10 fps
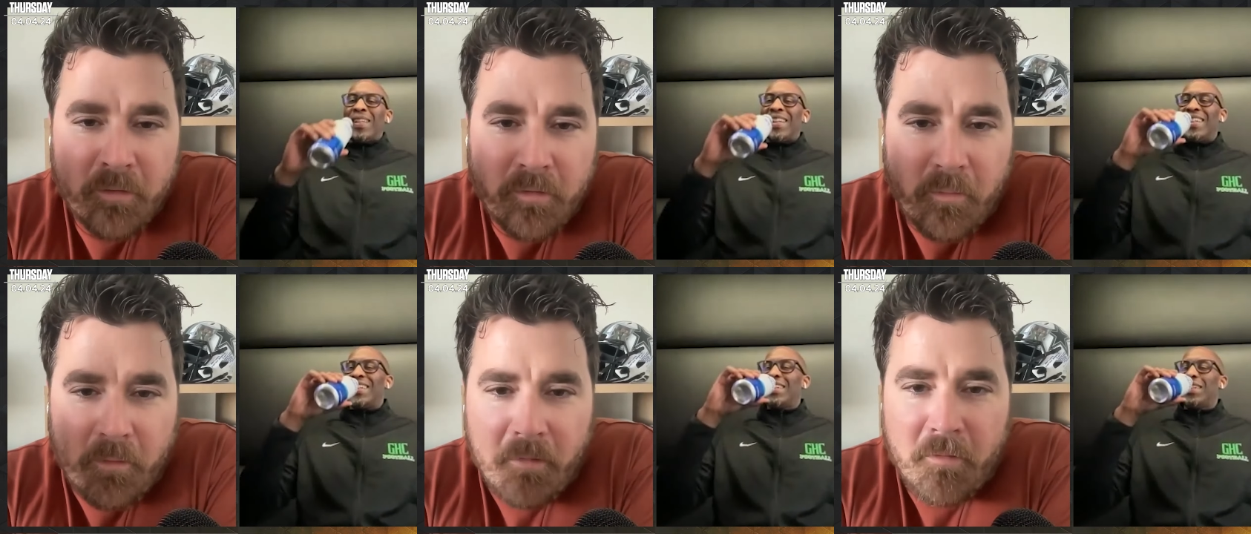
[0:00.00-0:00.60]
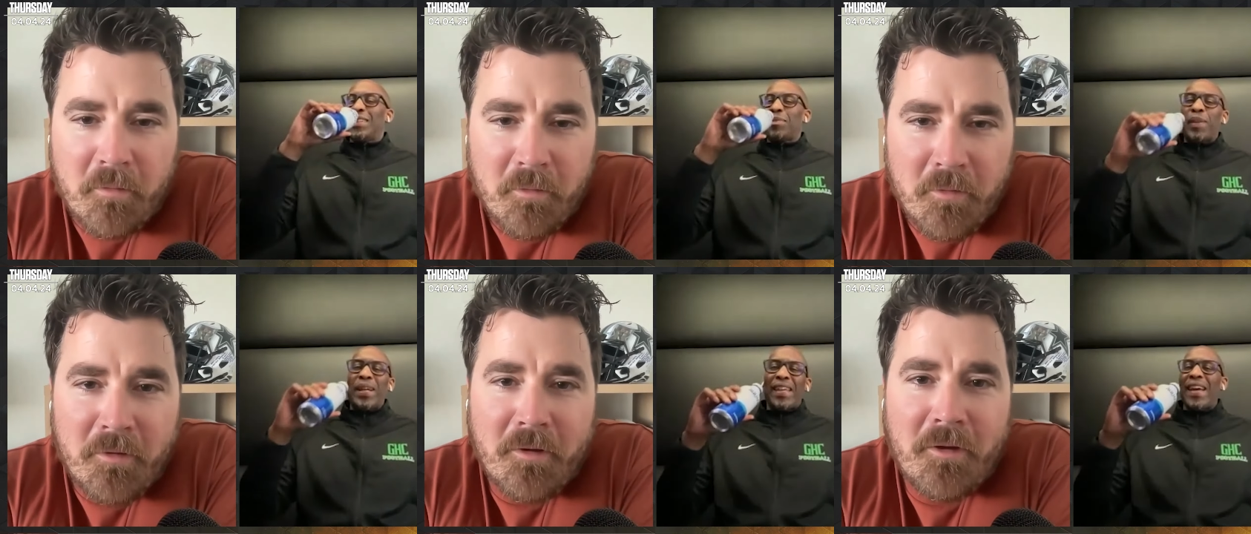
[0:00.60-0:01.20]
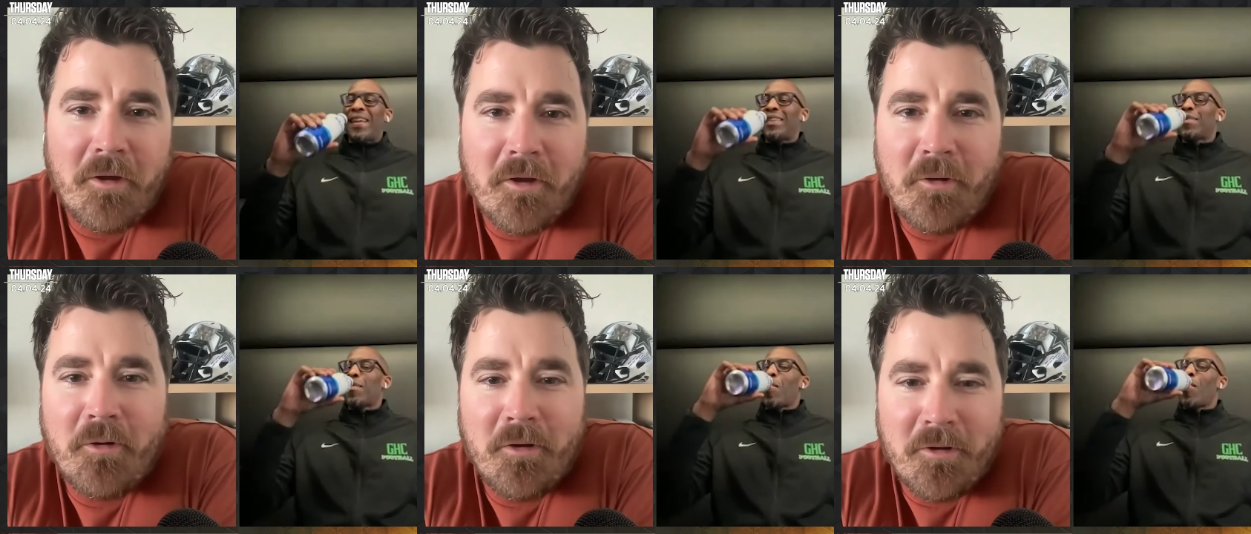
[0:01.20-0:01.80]
Speaker 1: Pet cat.
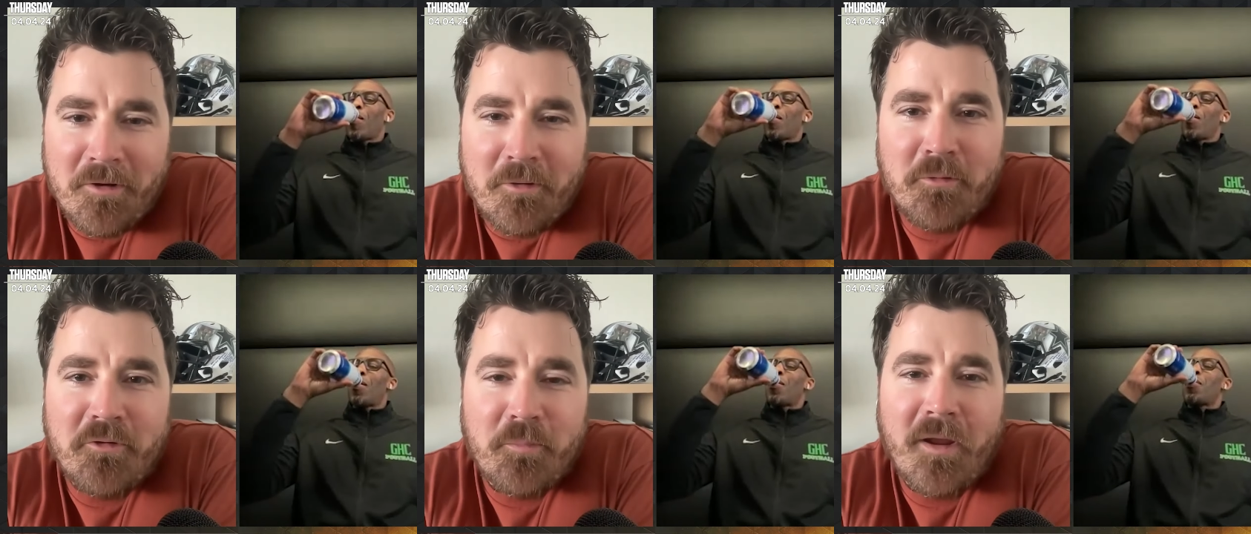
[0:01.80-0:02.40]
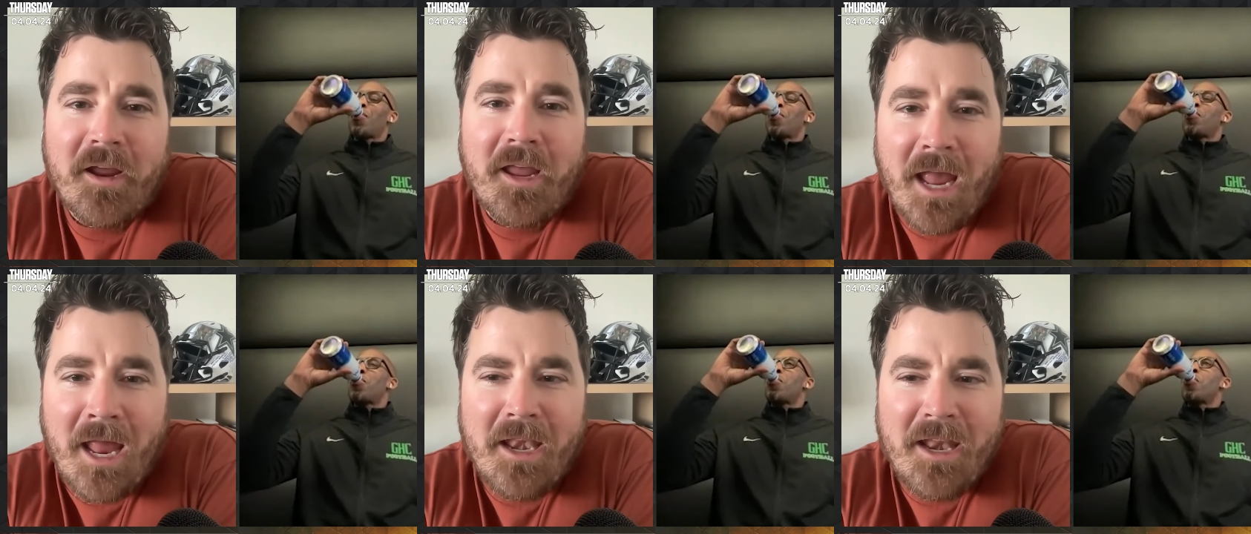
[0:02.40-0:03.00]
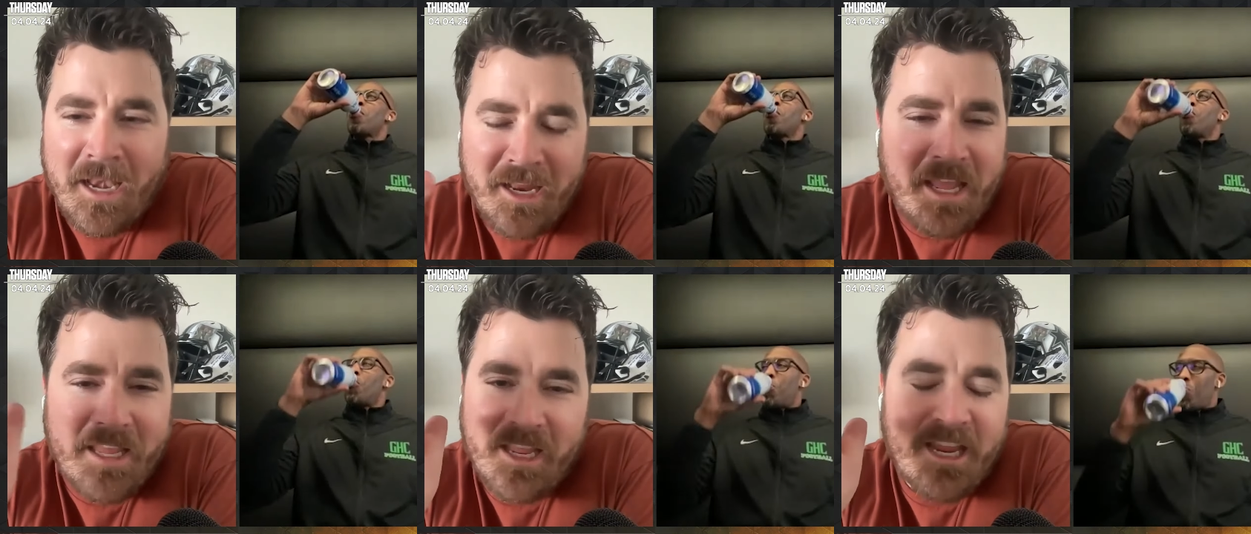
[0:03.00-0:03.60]
Who's your pet cat? And
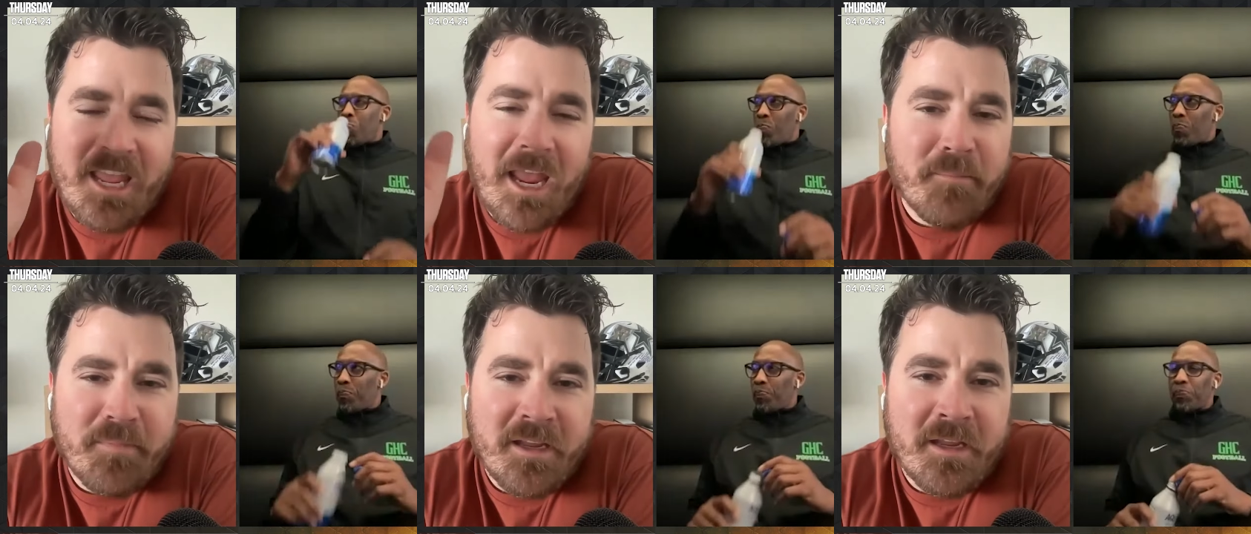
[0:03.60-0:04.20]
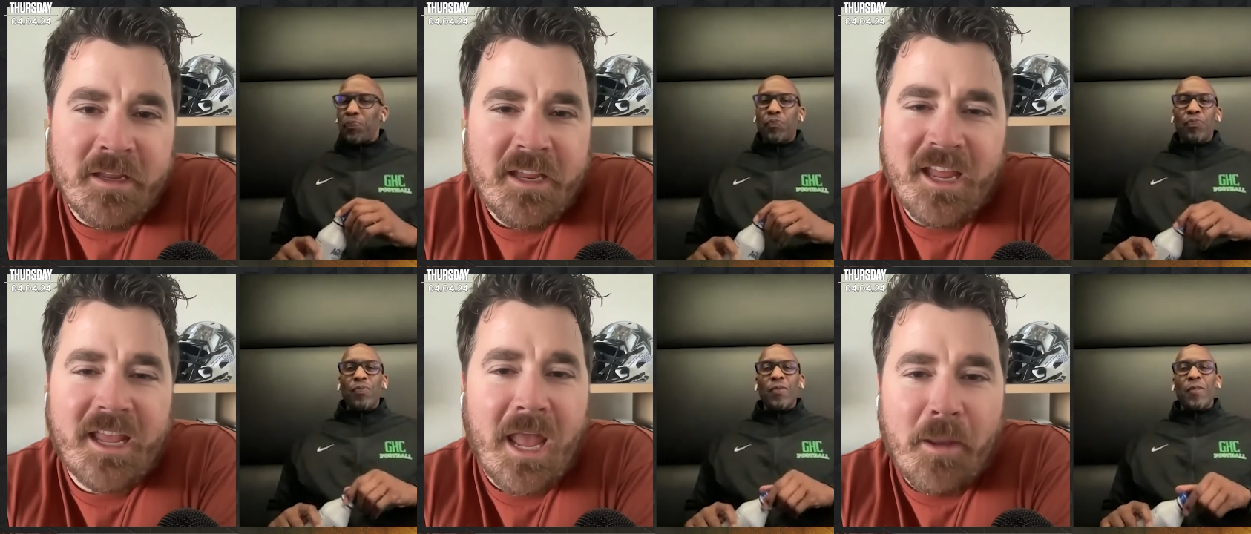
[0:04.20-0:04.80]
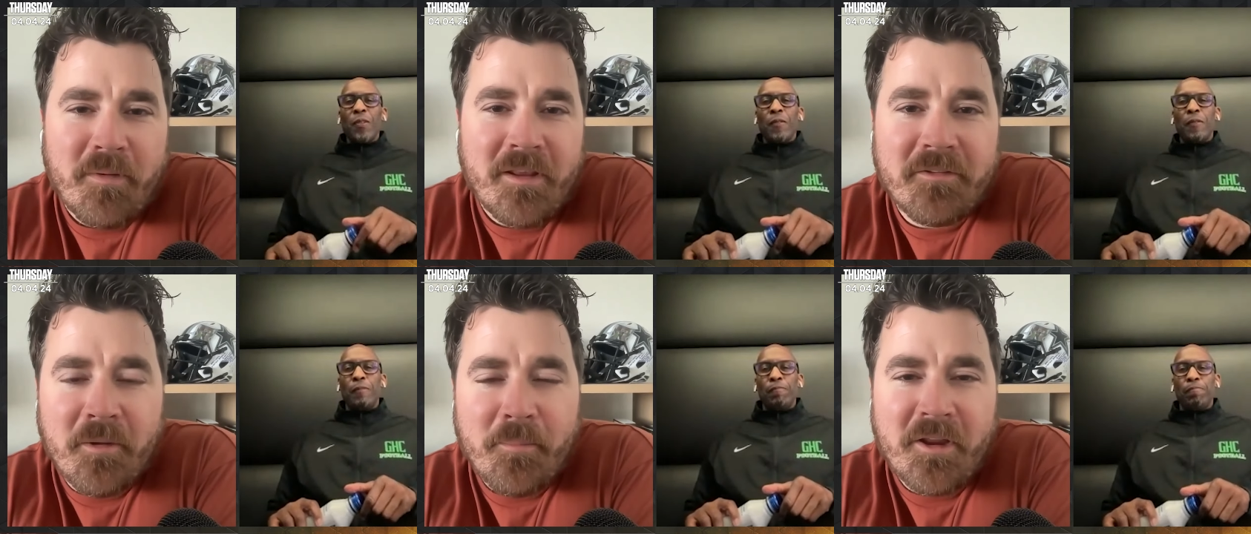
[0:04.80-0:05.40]
it can't be
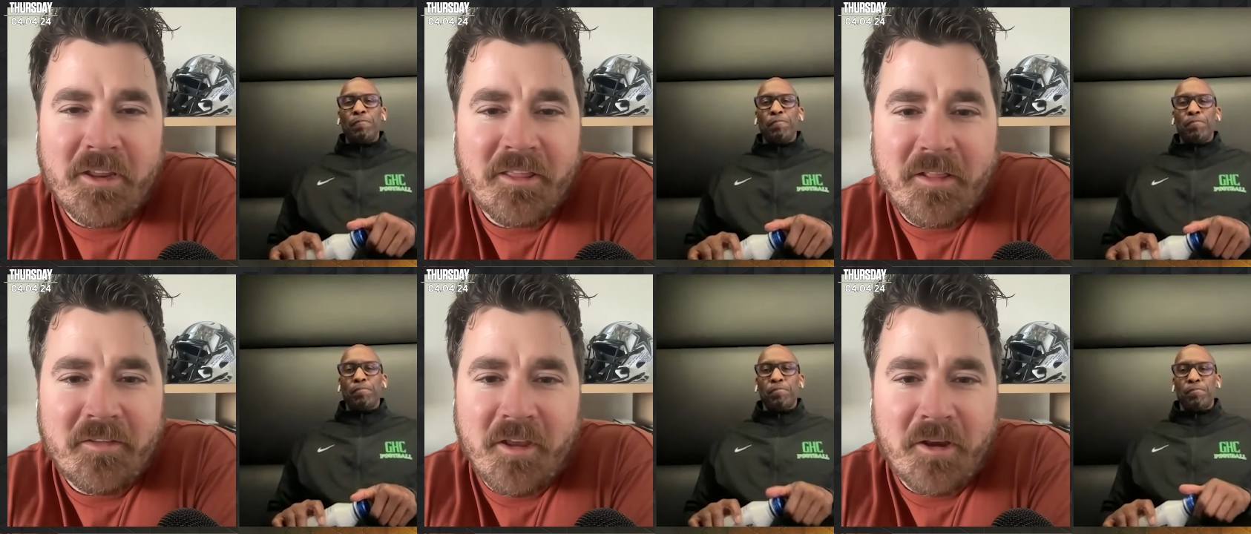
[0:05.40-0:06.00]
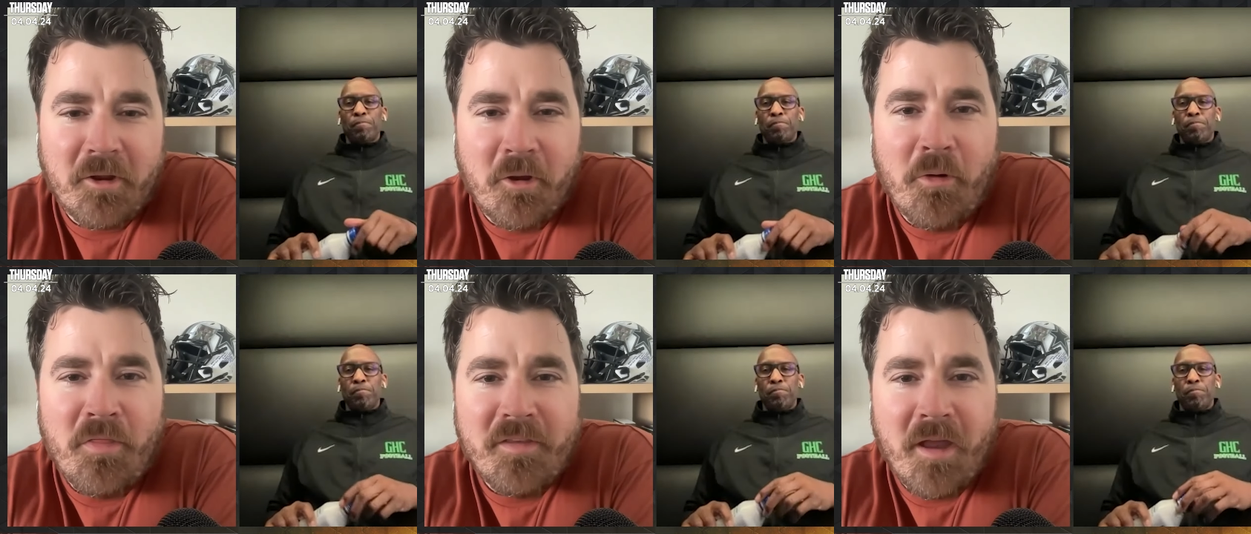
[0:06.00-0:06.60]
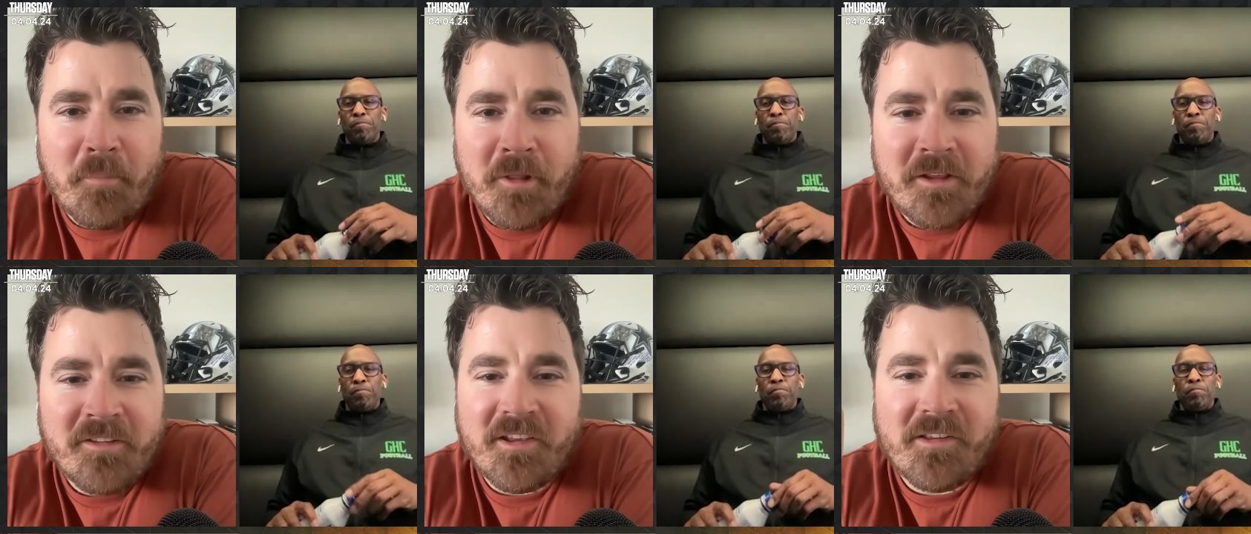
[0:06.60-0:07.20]
somebody that's gonna go in the top like
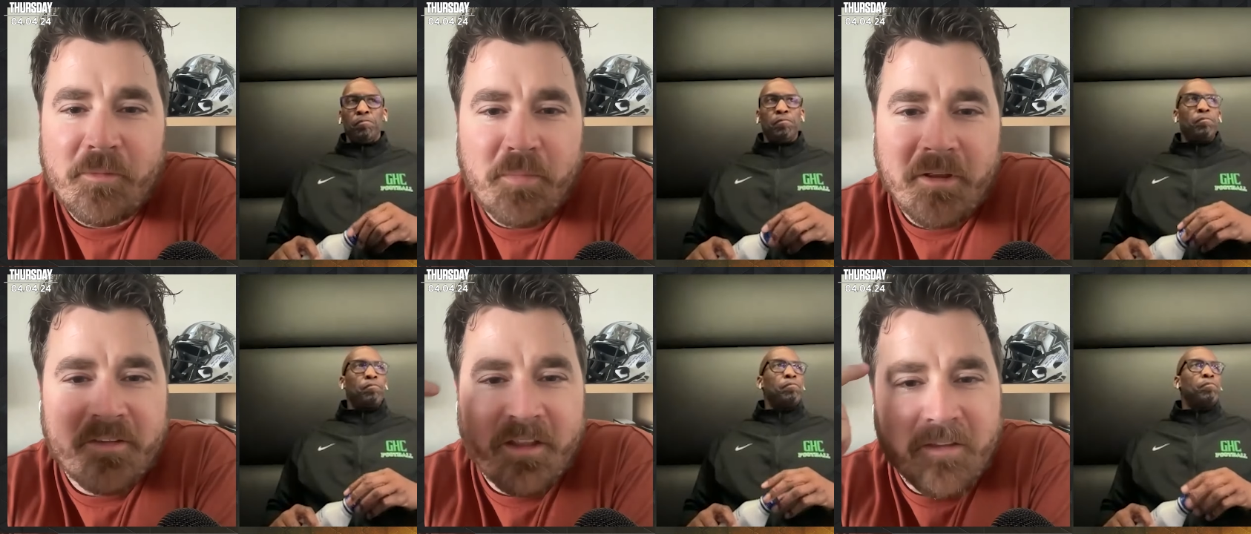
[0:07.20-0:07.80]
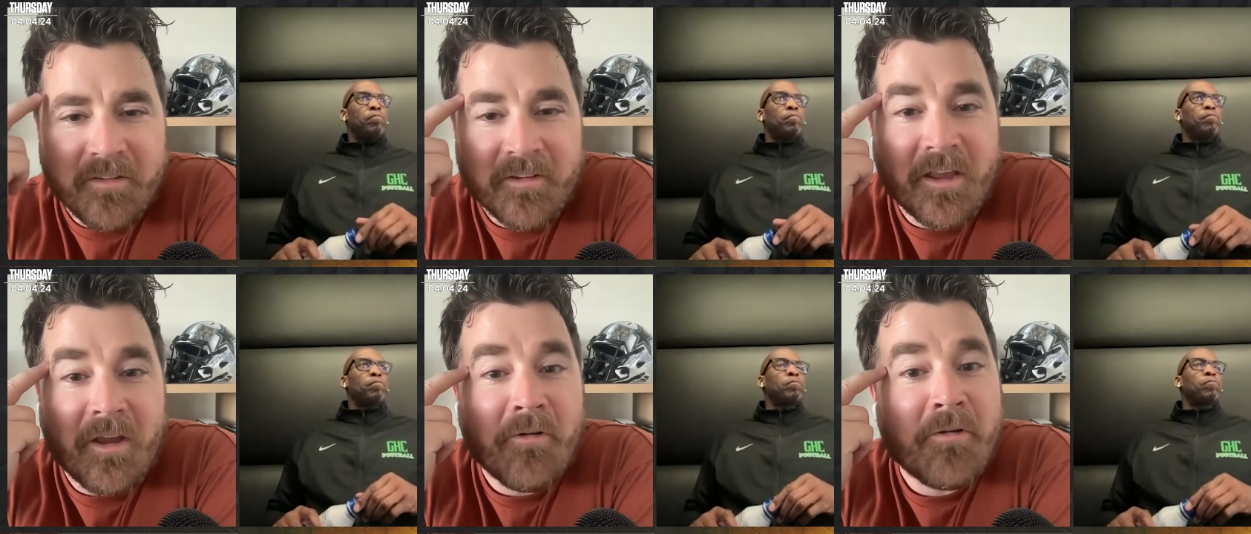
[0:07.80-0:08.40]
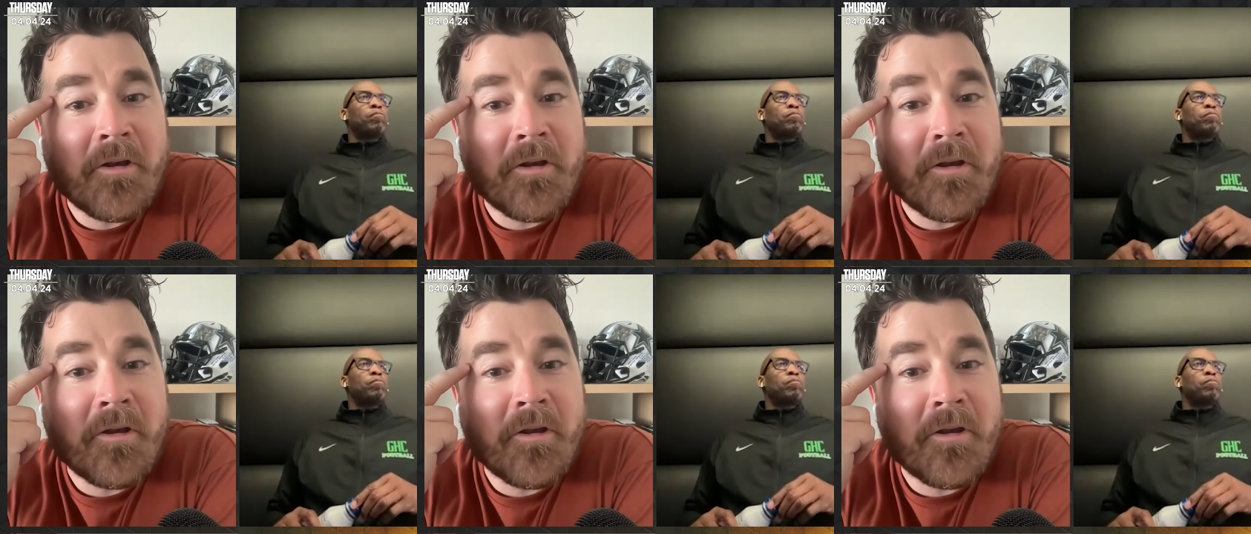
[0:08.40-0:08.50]
60 picks. That doesn't count.